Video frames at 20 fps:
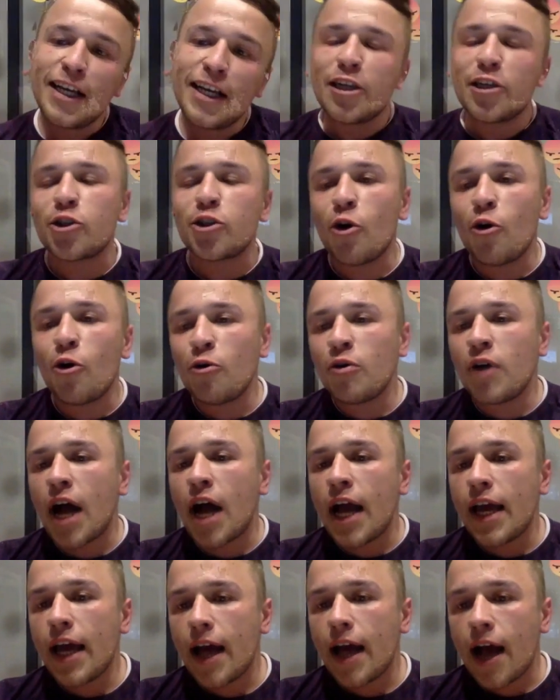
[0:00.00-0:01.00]
So I,
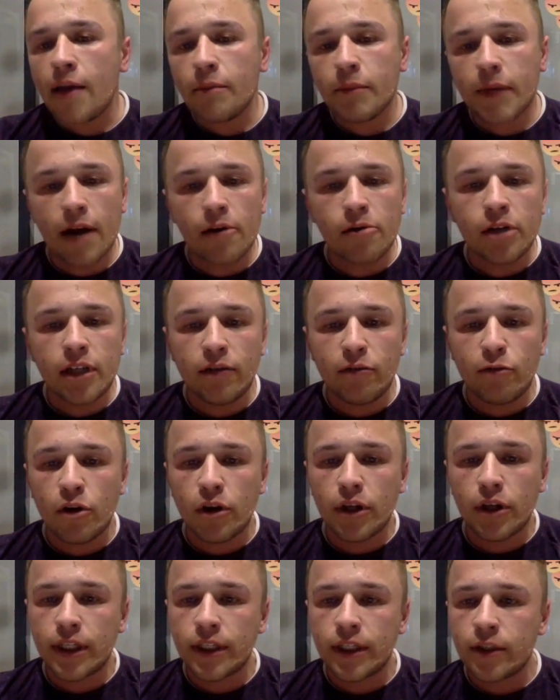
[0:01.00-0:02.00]
I'm currently
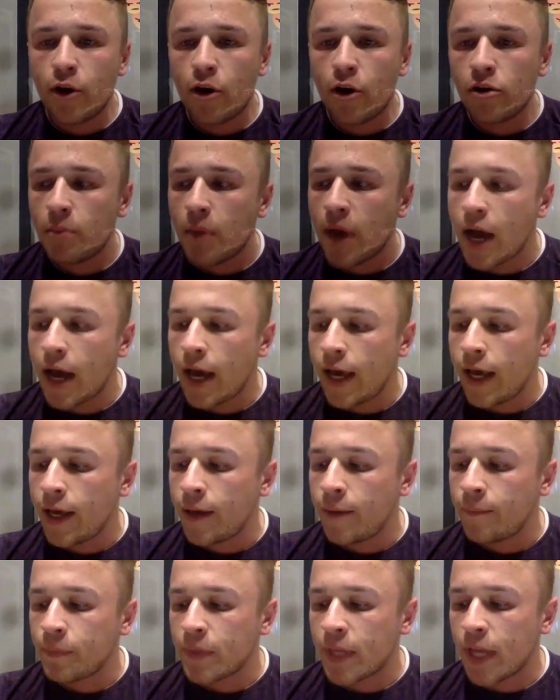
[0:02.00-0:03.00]
working on my.
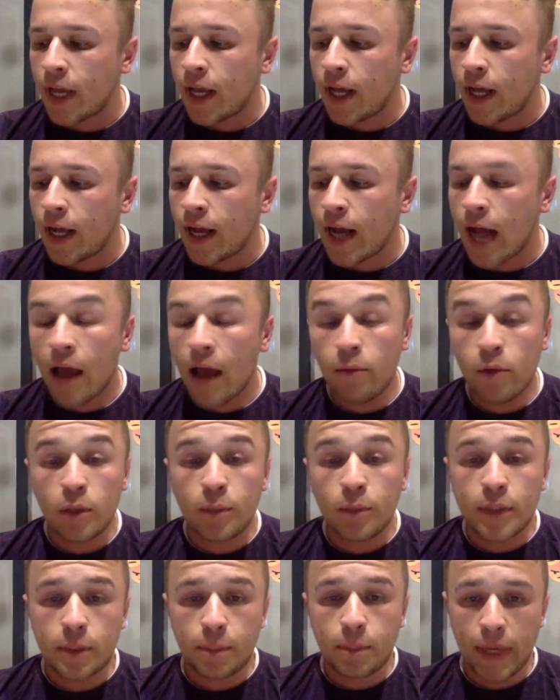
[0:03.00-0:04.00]
Uh, I will be
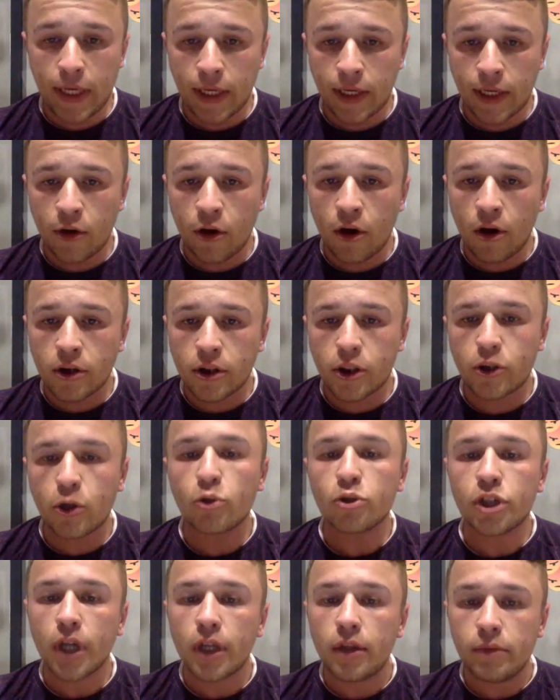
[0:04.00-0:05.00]
speaking on
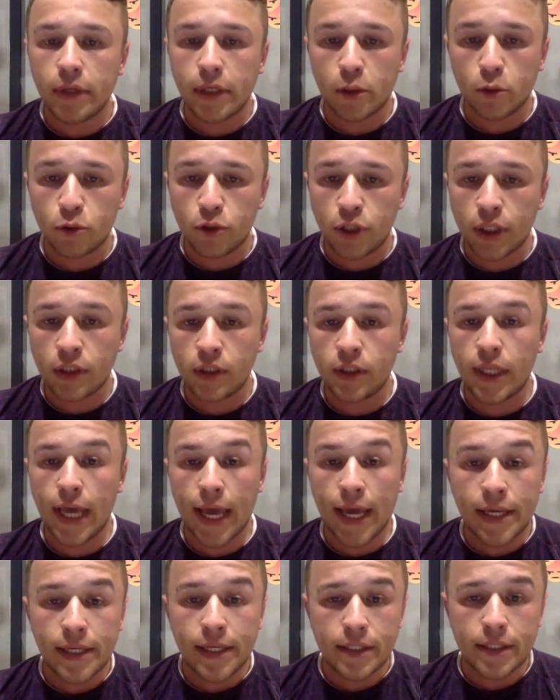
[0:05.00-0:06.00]
Social Recruiting
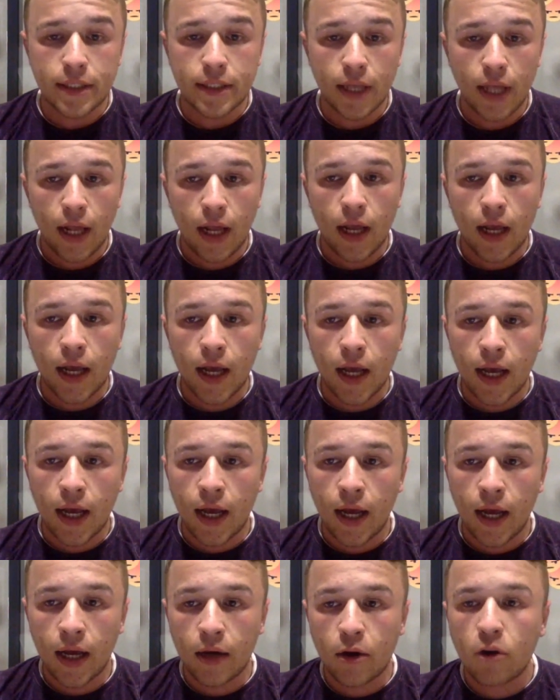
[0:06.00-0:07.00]
Days, mm-hmm.
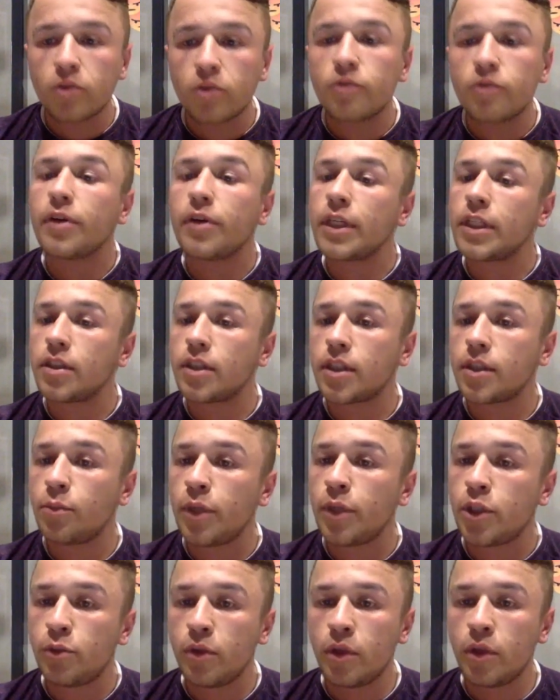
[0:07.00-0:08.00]
uh, conference,
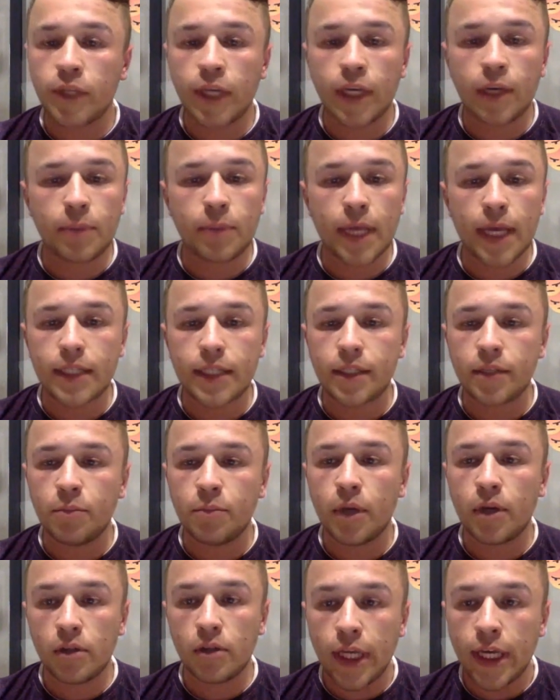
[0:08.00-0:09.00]
which will take place in
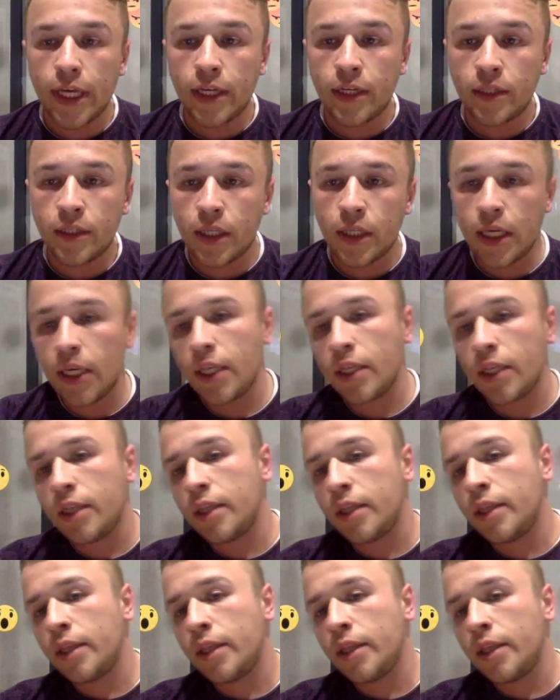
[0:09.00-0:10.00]
Berlin in
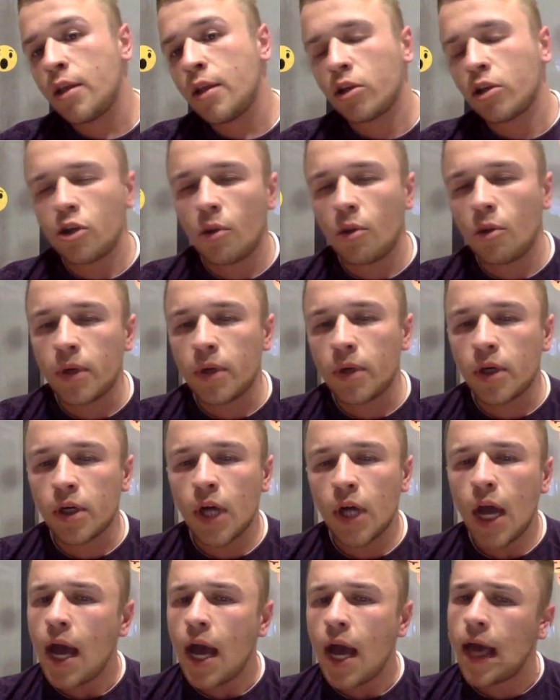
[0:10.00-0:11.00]
October.
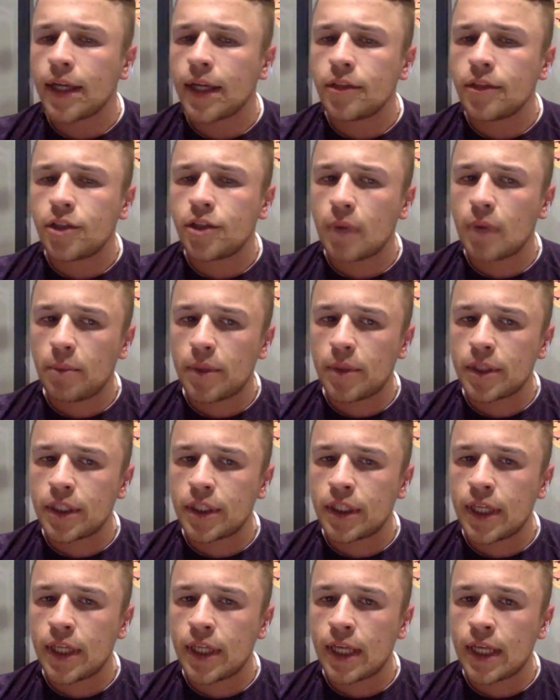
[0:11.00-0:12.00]
I can't remember the
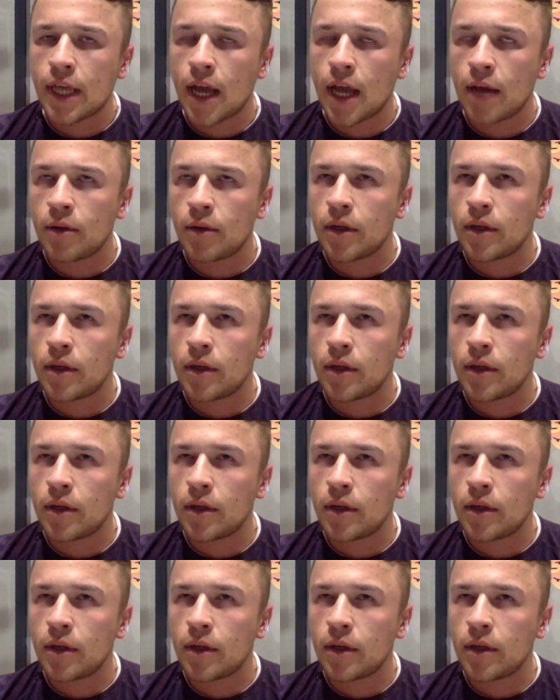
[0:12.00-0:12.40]
date. I uh,